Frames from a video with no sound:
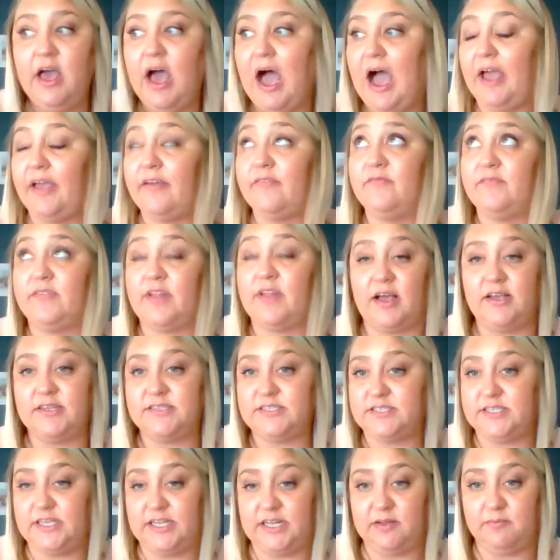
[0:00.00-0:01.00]
I have not
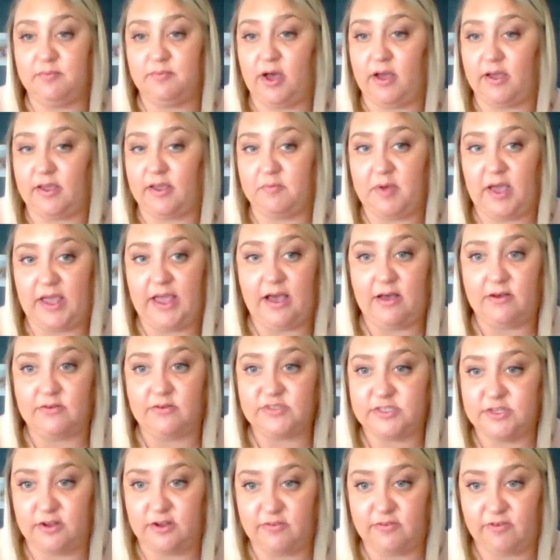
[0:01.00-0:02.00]
seen a bug in my
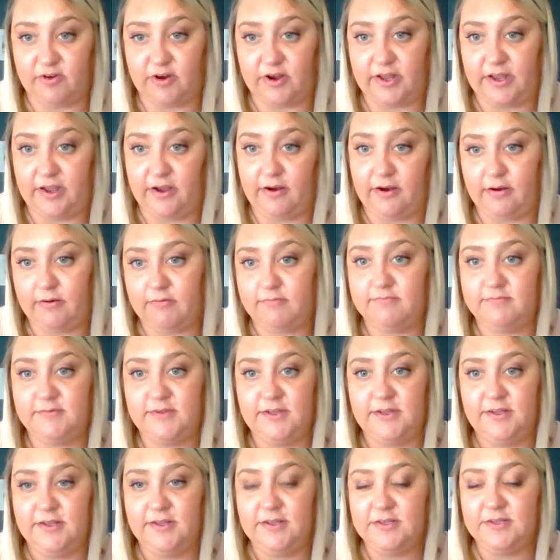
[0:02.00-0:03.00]
house in over a year.
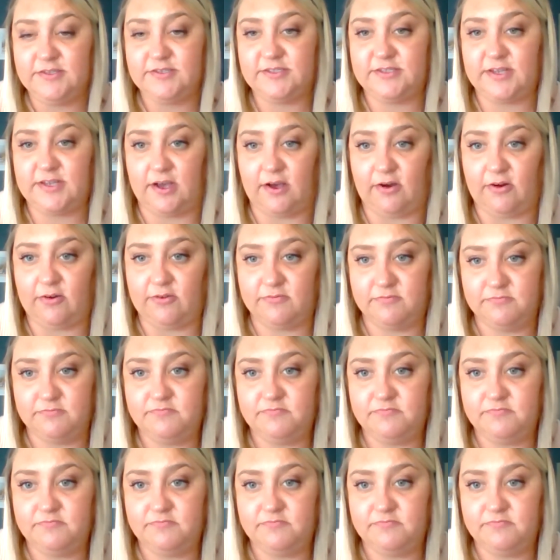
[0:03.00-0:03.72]
So